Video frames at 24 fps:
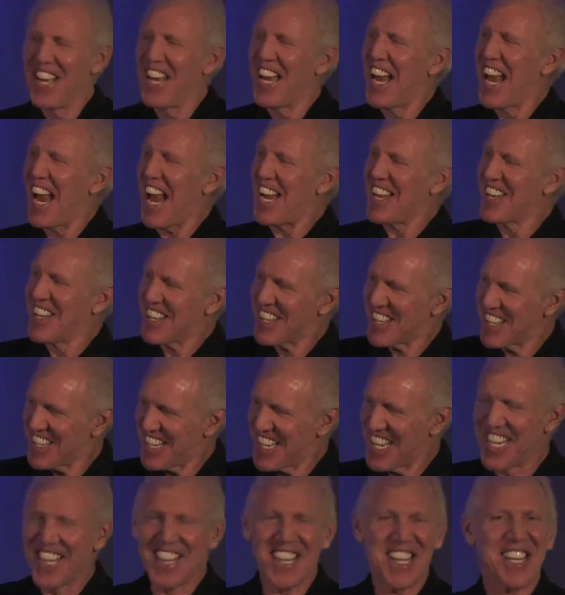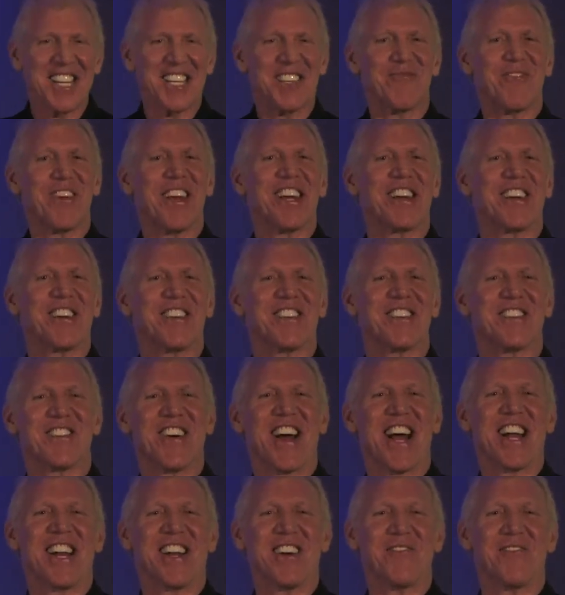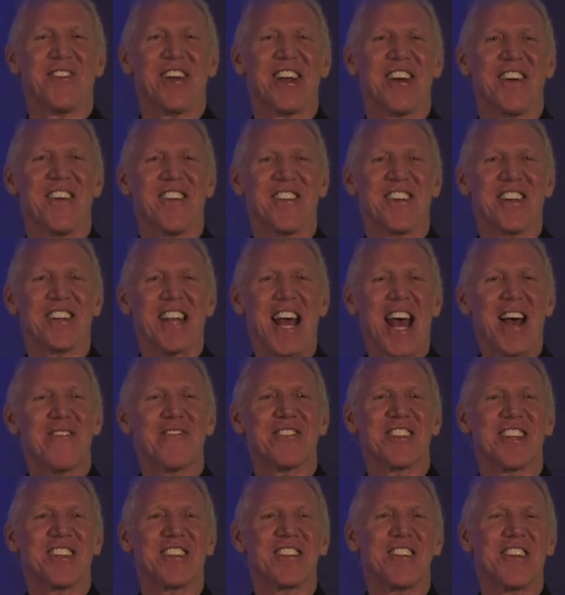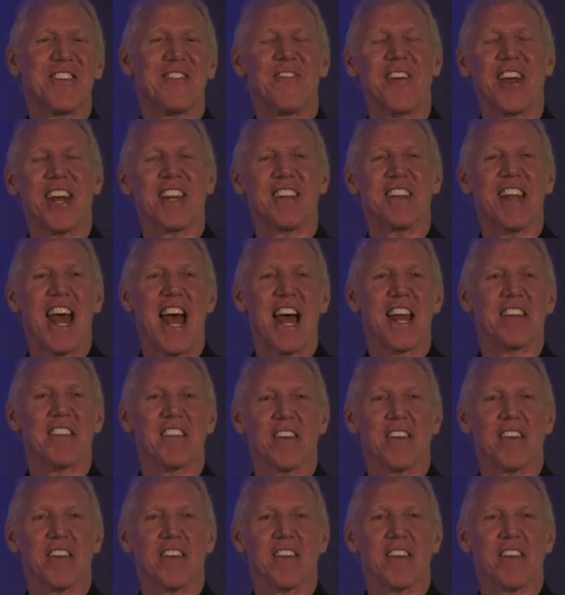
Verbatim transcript: and to see these speakers, speakers right up here, just absolutely fantastic.